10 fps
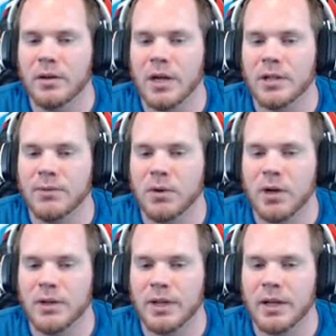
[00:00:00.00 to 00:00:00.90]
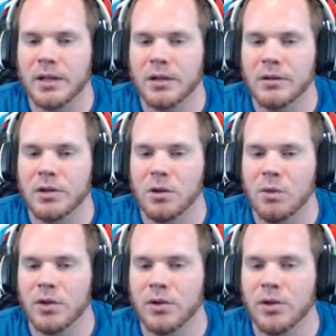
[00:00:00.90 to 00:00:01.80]
as far as like, you know,
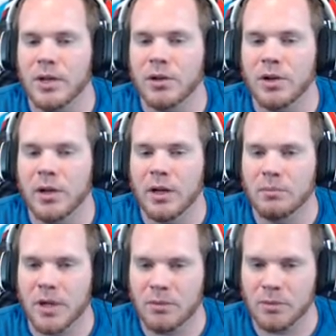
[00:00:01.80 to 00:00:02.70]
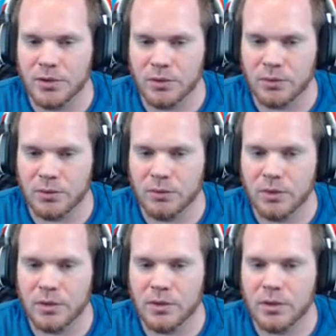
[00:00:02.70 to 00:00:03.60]
whether you think you're gonna be able to
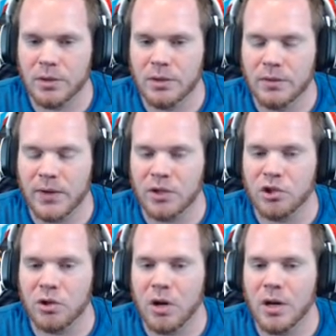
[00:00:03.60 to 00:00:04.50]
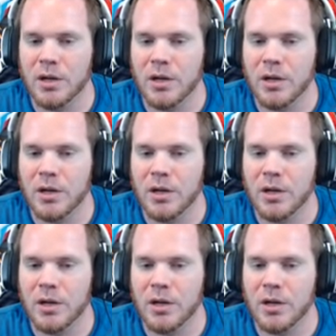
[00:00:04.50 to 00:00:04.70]
finish it or not,